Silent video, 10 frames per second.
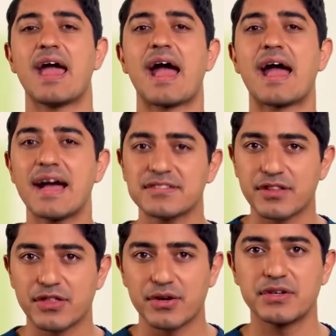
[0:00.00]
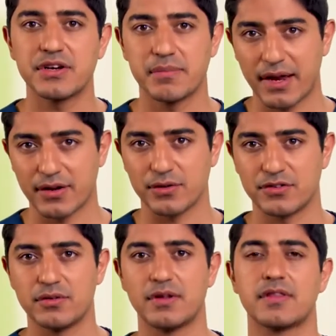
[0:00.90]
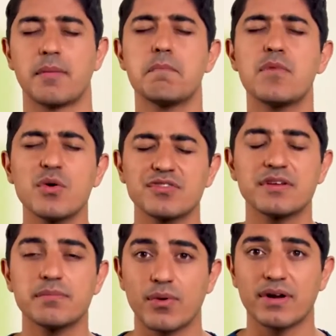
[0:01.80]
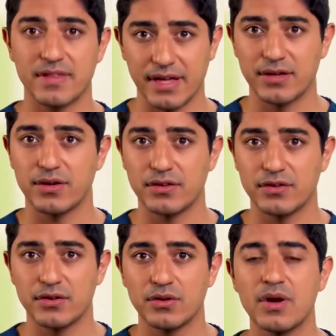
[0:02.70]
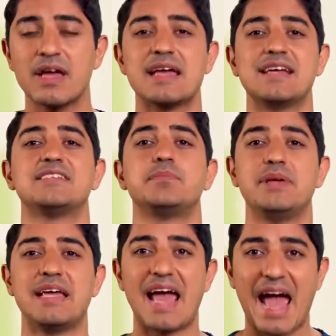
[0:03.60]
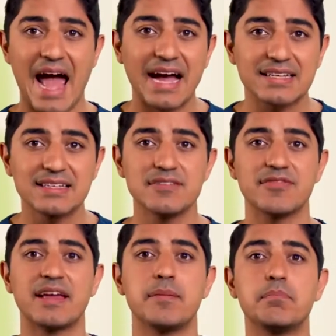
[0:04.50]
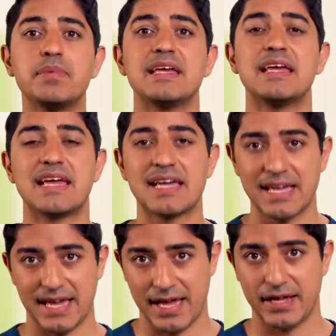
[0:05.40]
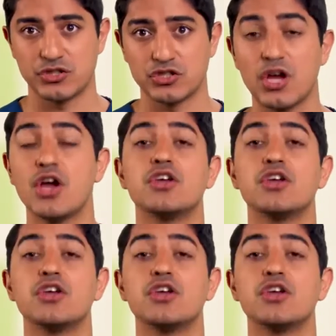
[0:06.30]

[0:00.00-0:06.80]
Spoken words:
As a third-year medical student, the most important thing you can do is be active and be engaged.